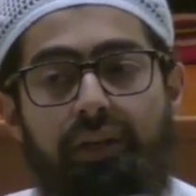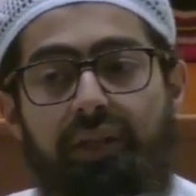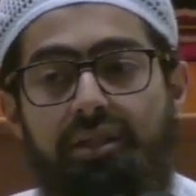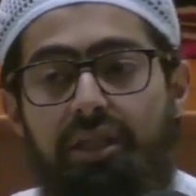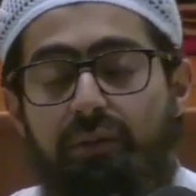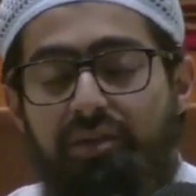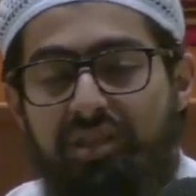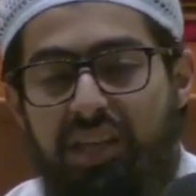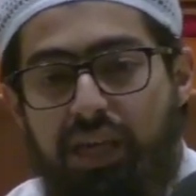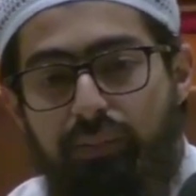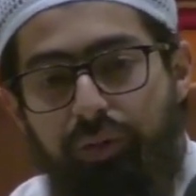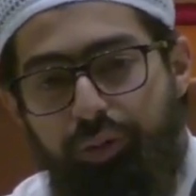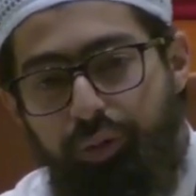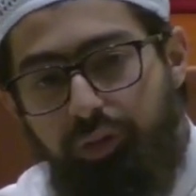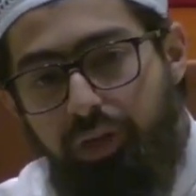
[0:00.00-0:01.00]
that she was
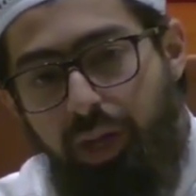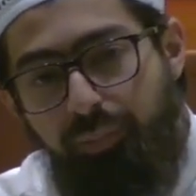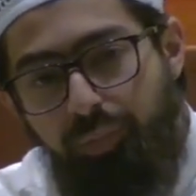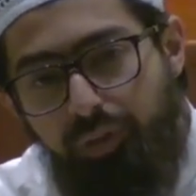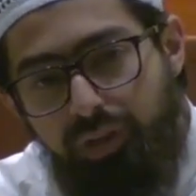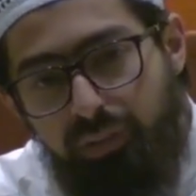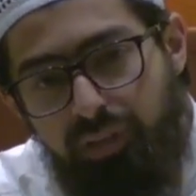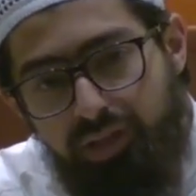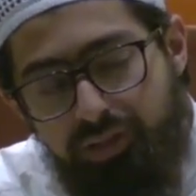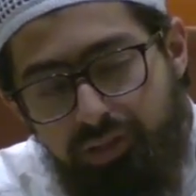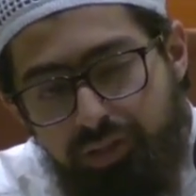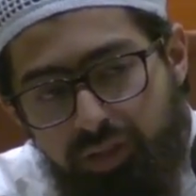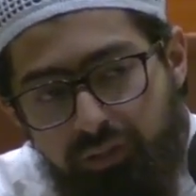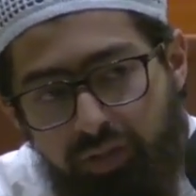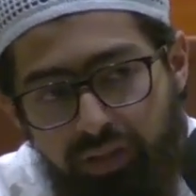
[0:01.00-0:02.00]
able to come to the
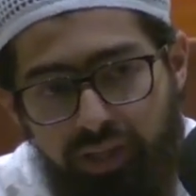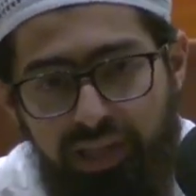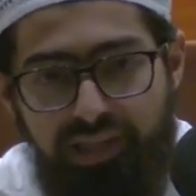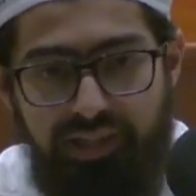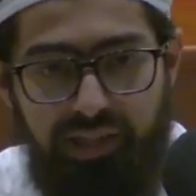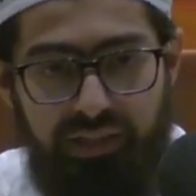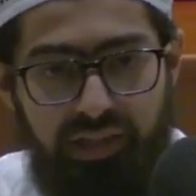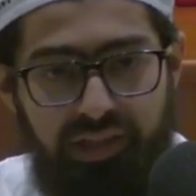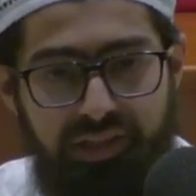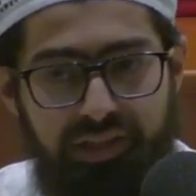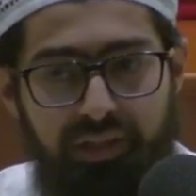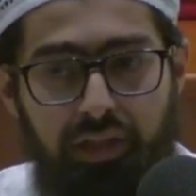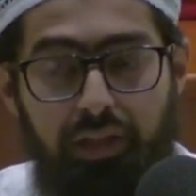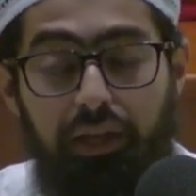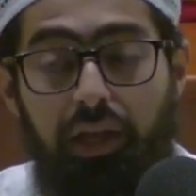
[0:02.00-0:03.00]
Messenger of Allah and say this.